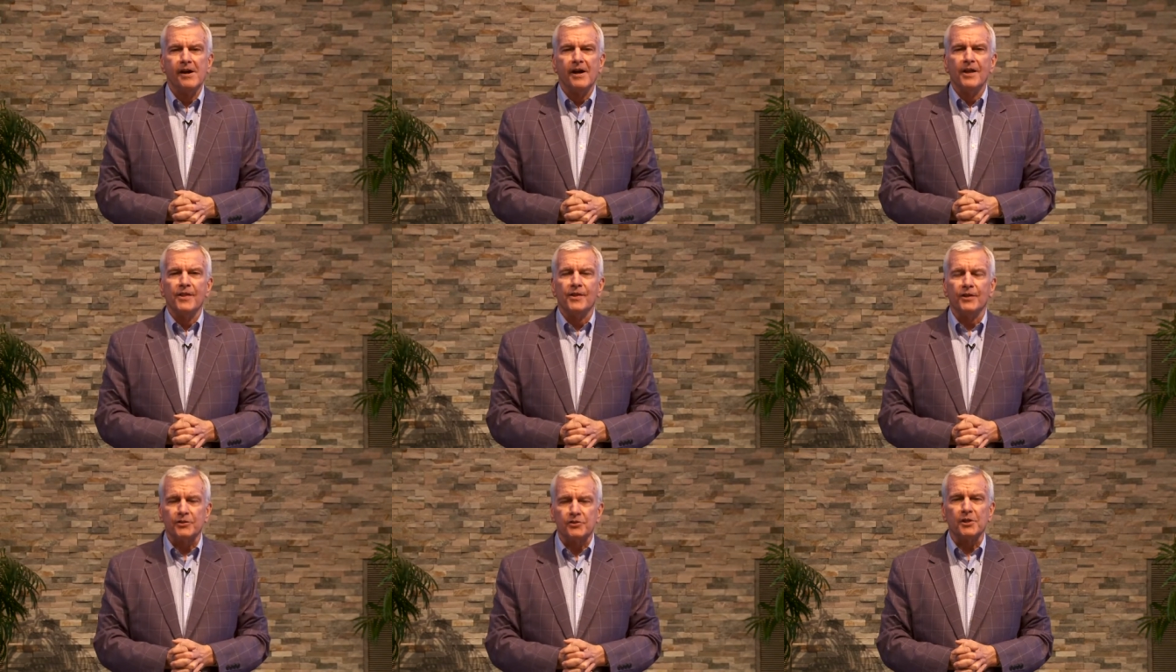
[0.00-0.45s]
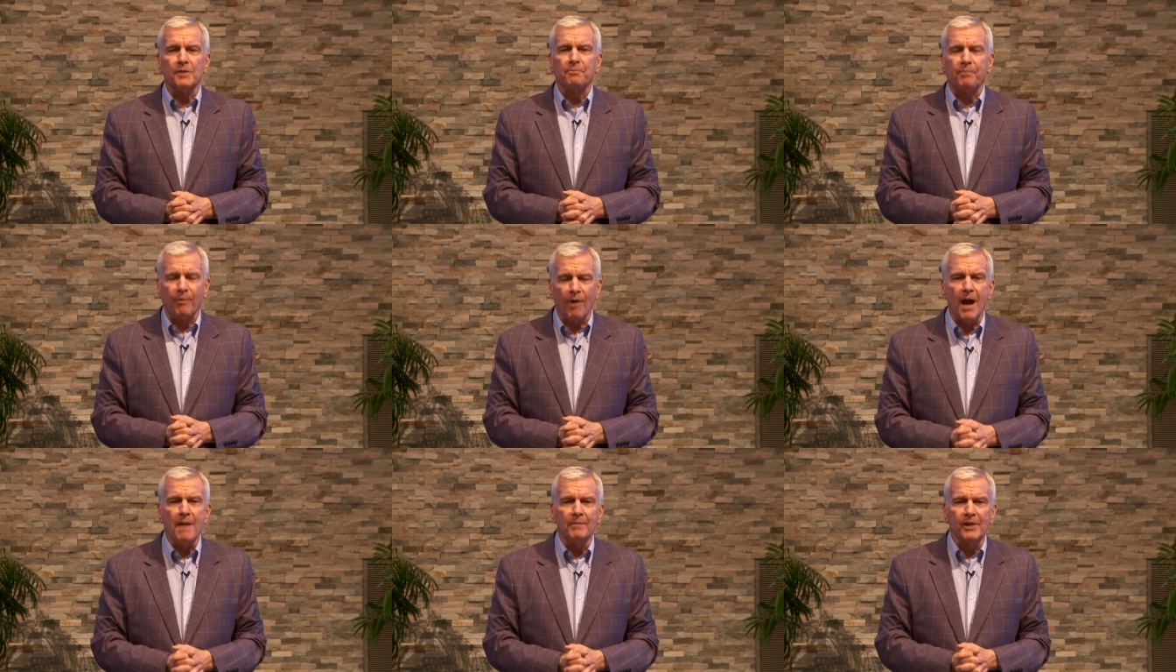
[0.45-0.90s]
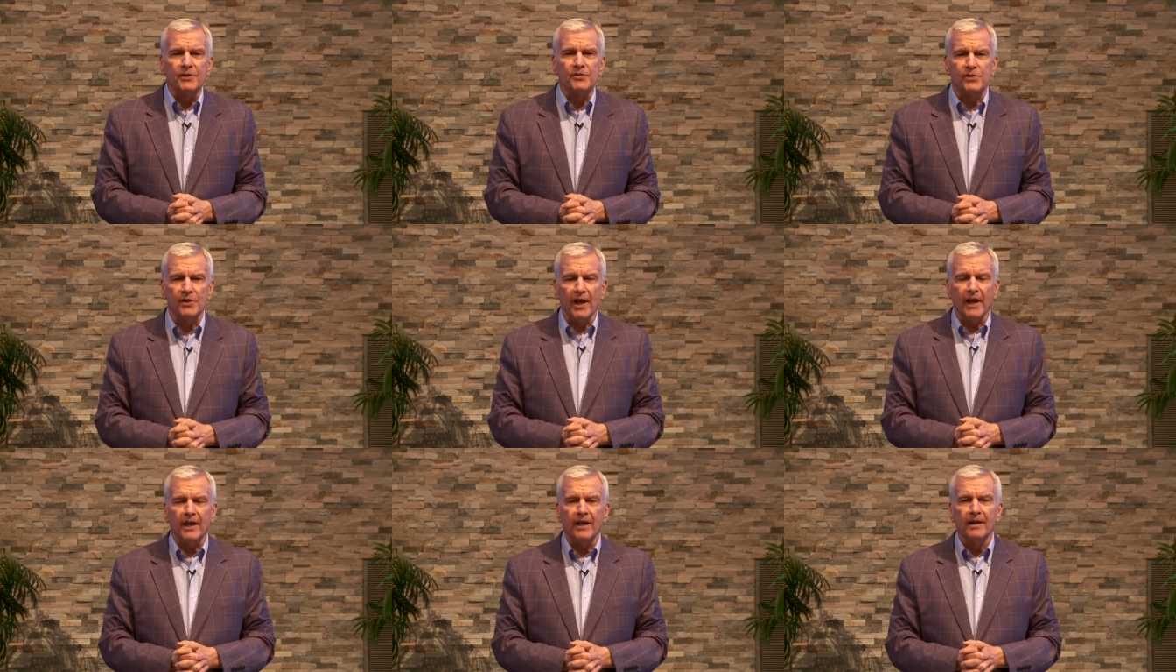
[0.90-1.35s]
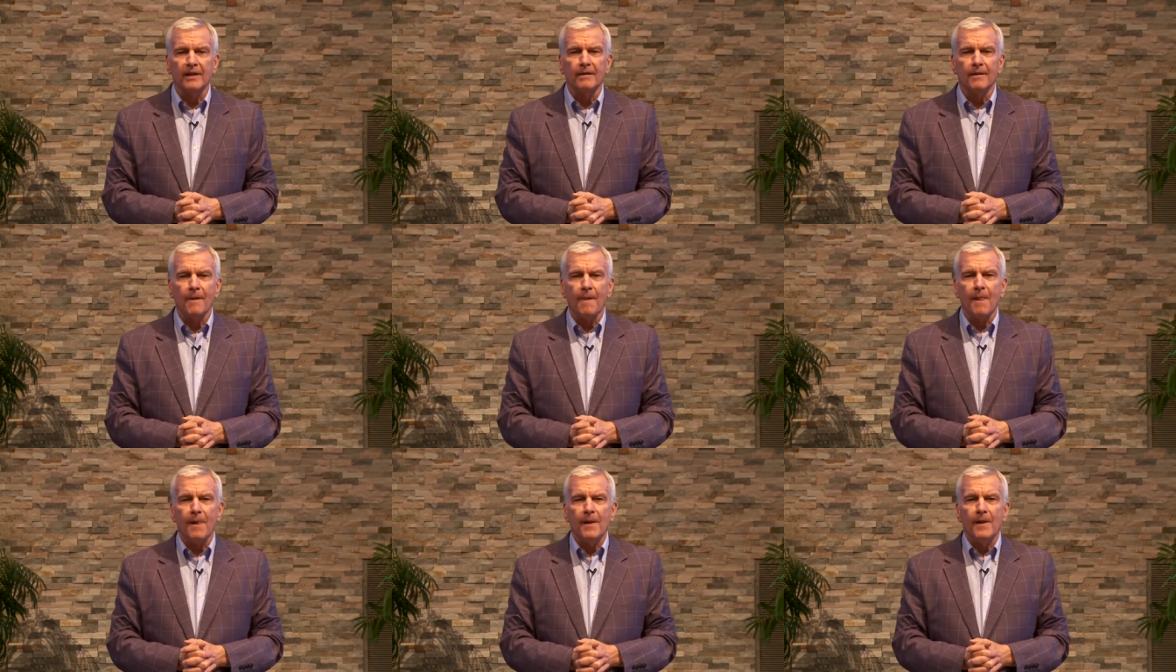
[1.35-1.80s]
the supremacy.
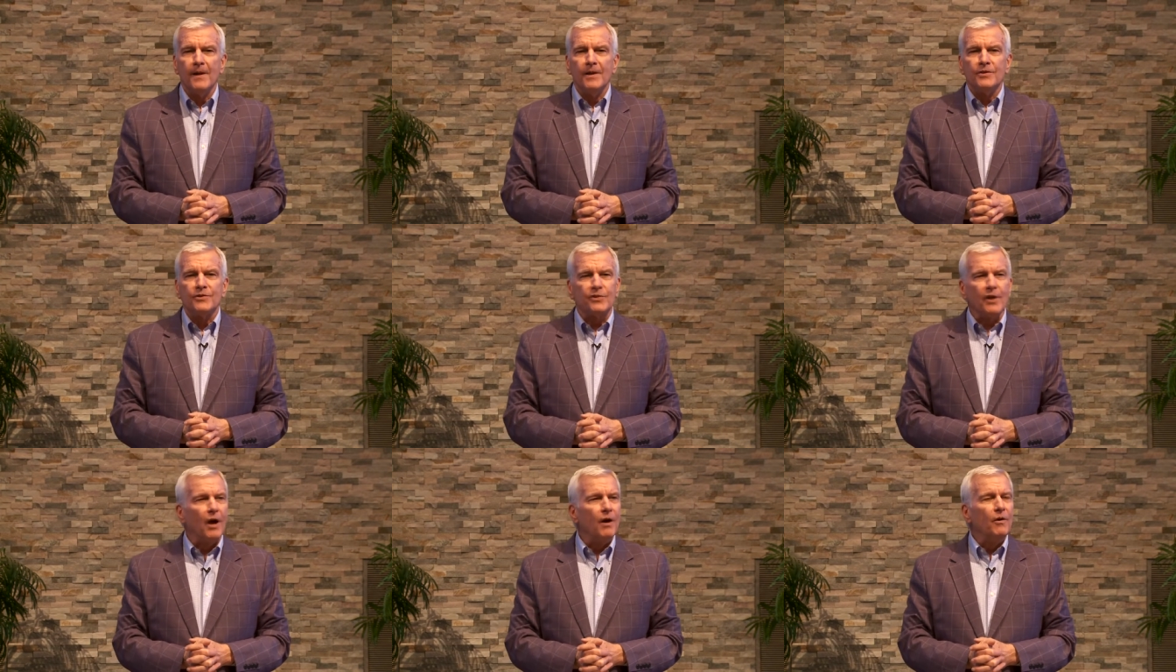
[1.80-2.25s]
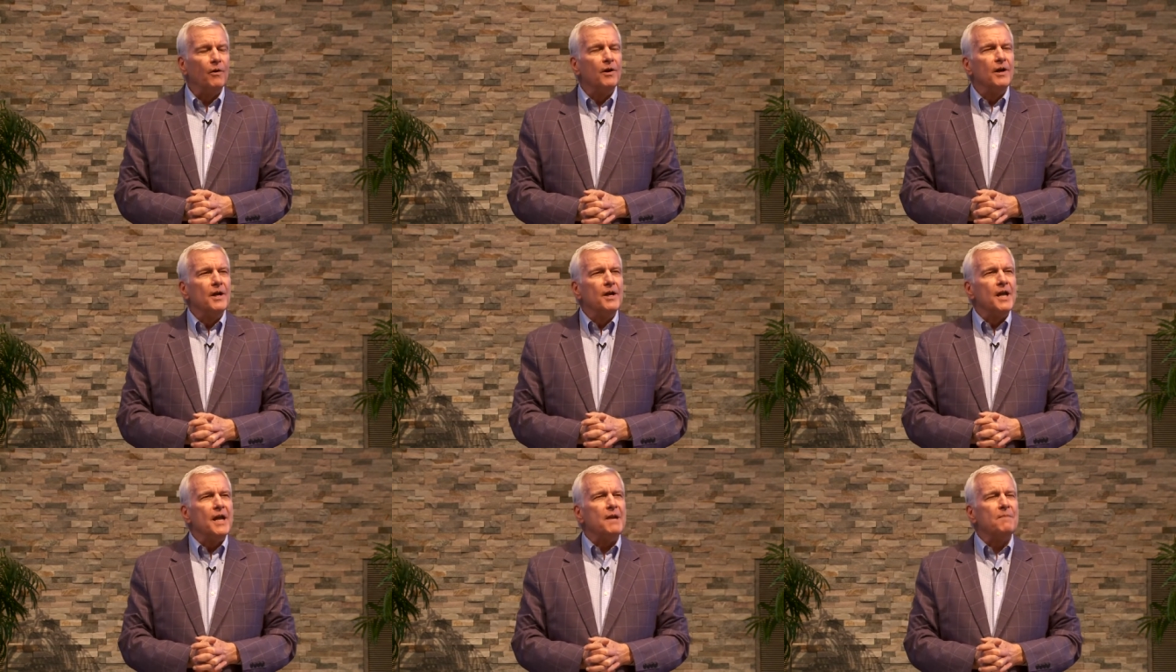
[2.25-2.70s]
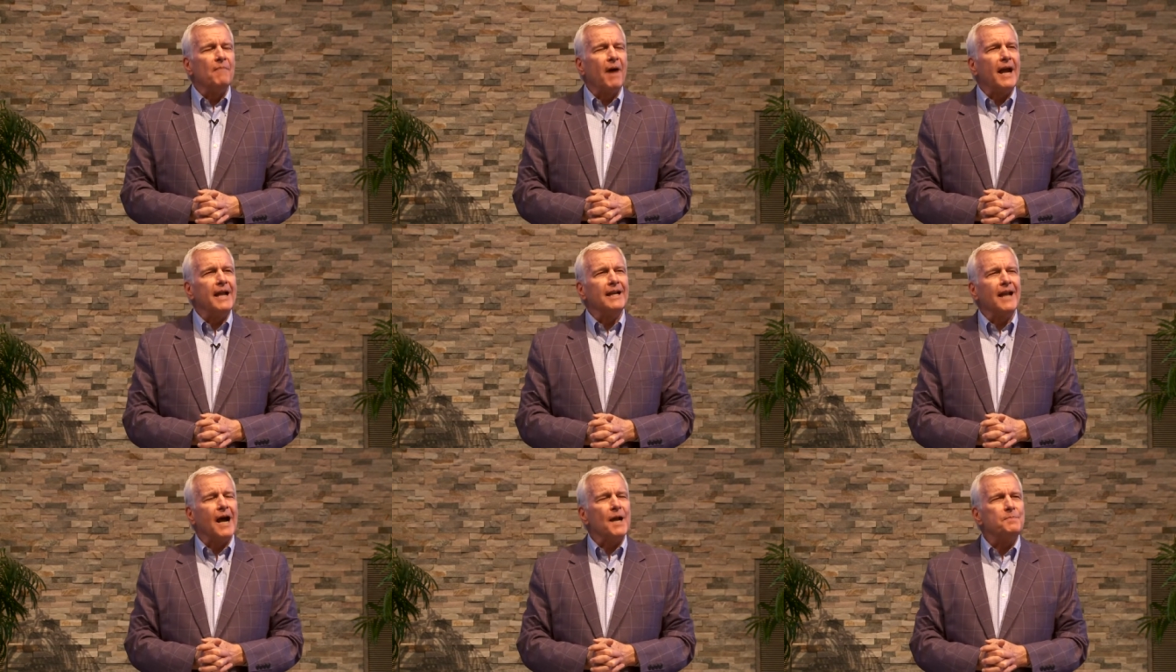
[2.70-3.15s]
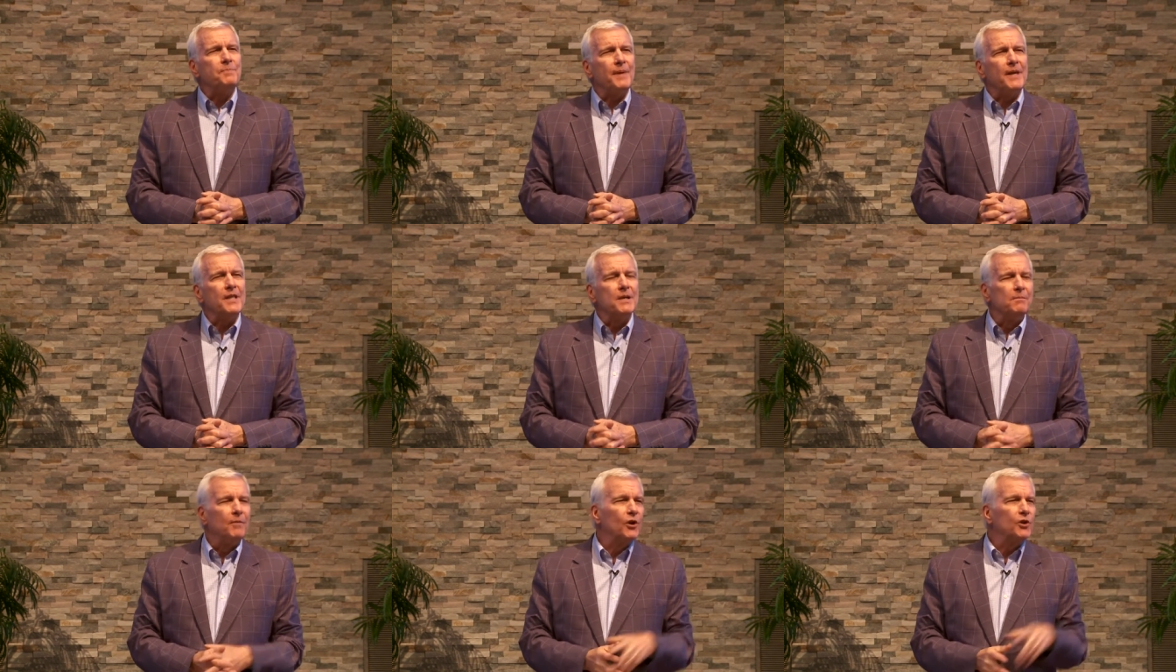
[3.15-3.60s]
So he might not be
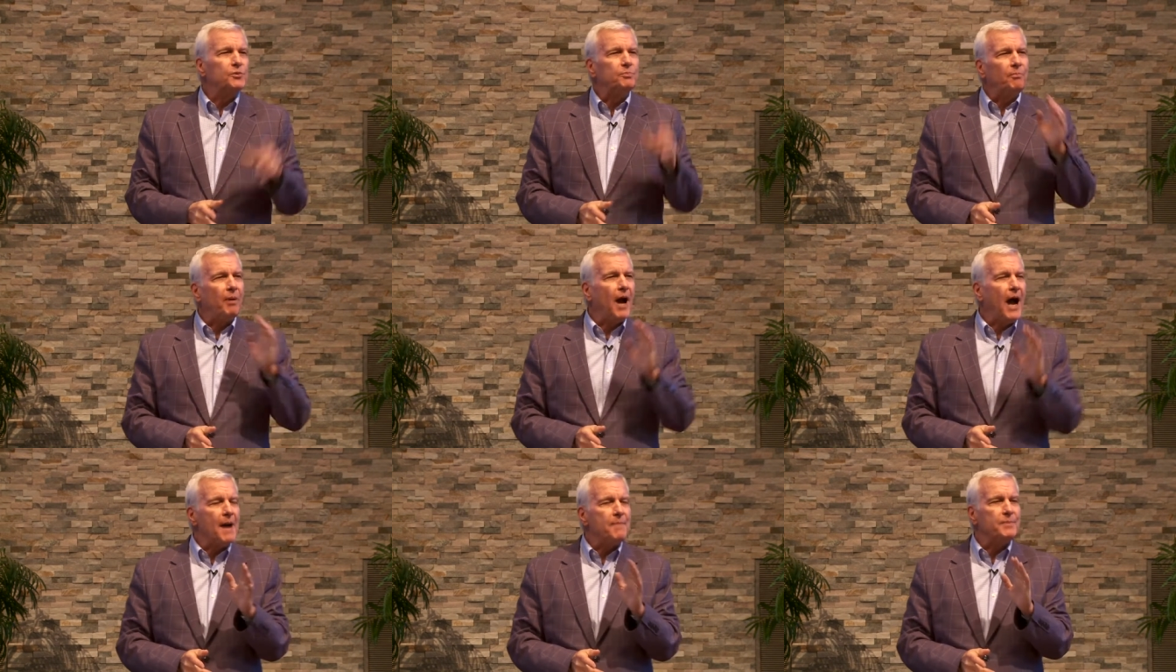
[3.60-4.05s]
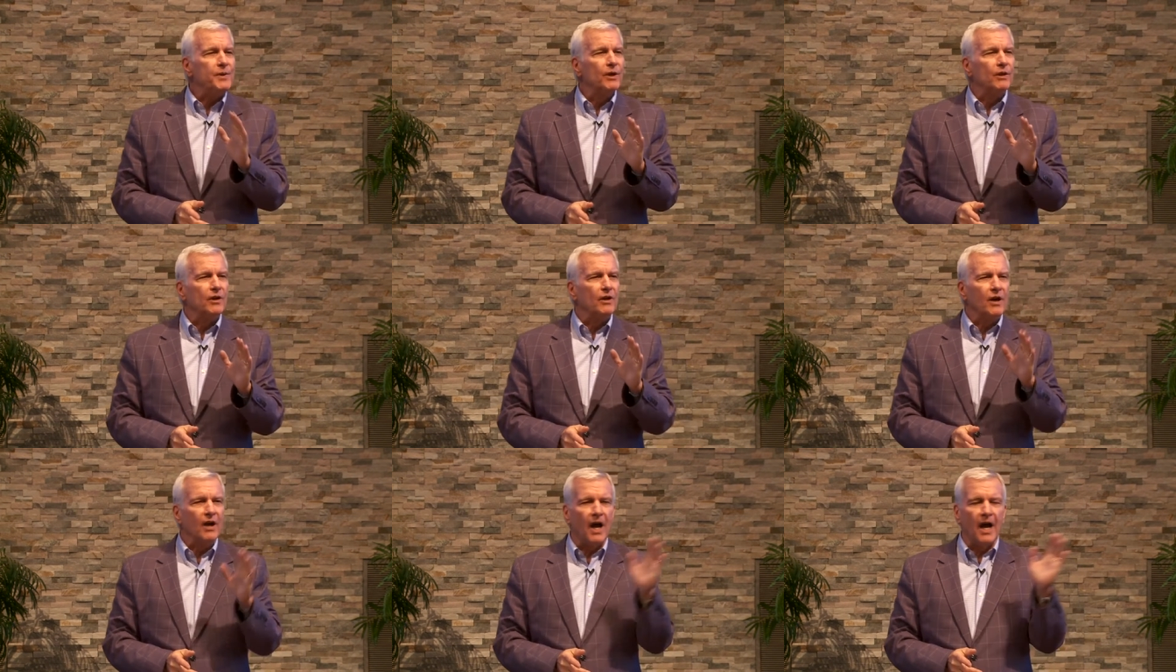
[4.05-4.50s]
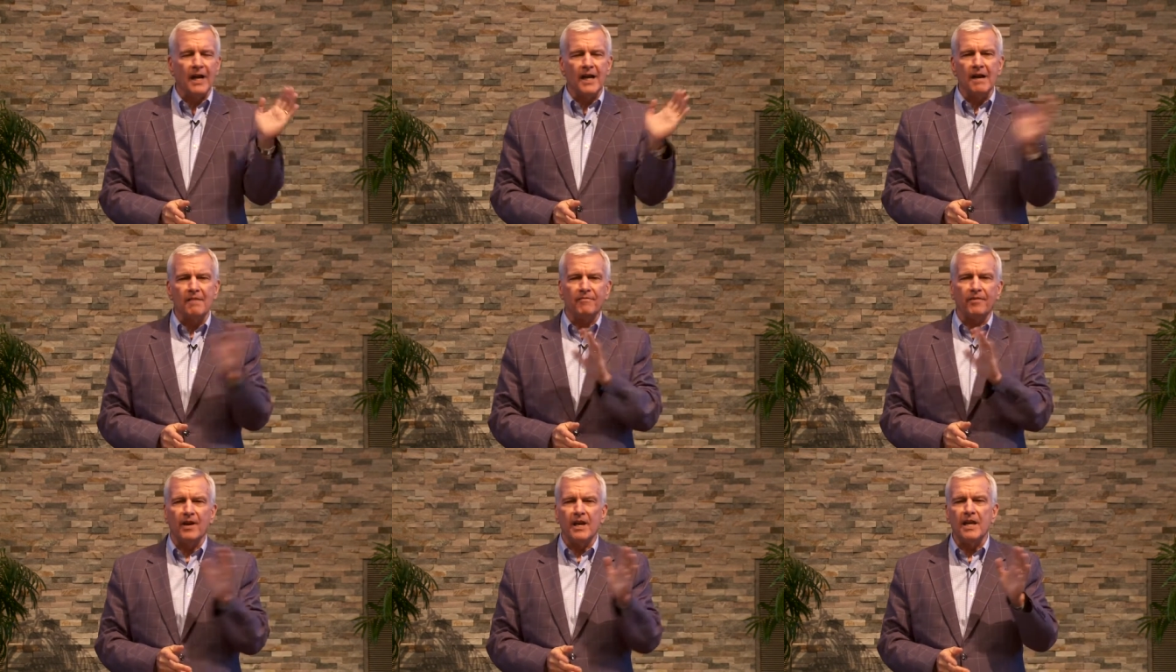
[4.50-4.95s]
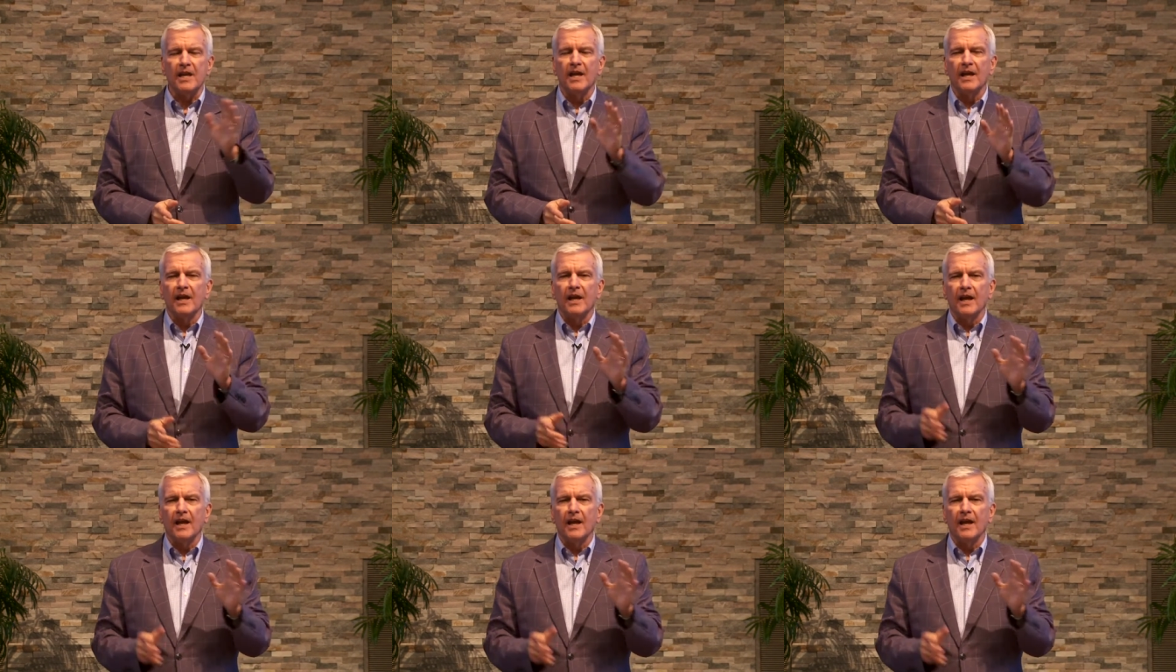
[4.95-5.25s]
the most popular on every